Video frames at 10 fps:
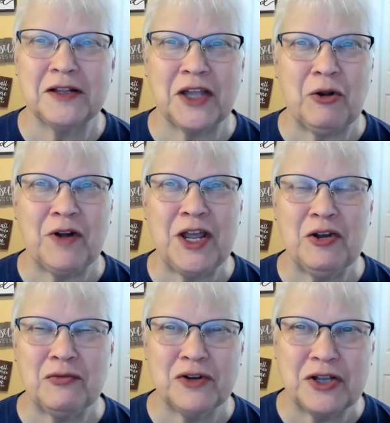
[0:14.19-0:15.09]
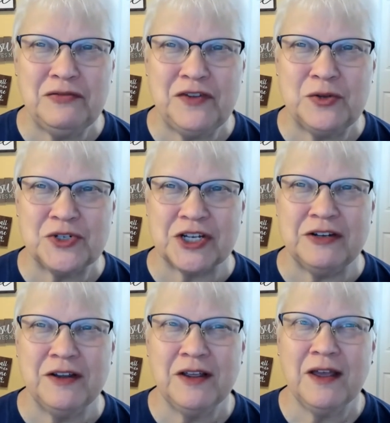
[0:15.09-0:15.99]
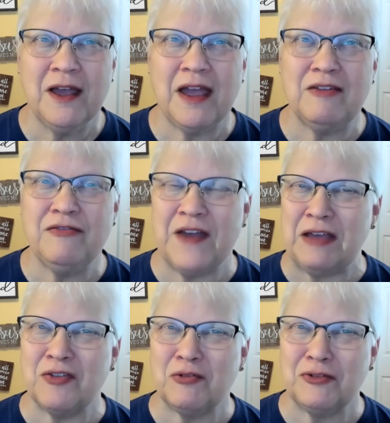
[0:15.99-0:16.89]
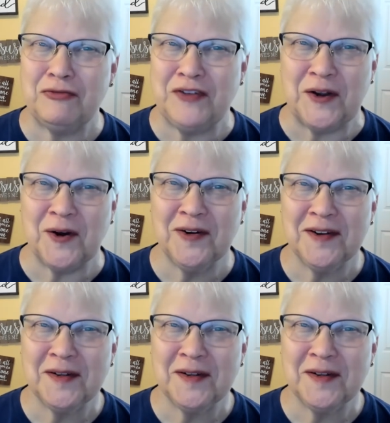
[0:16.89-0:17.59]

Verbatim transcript: clarity over confusion, and faith over fear.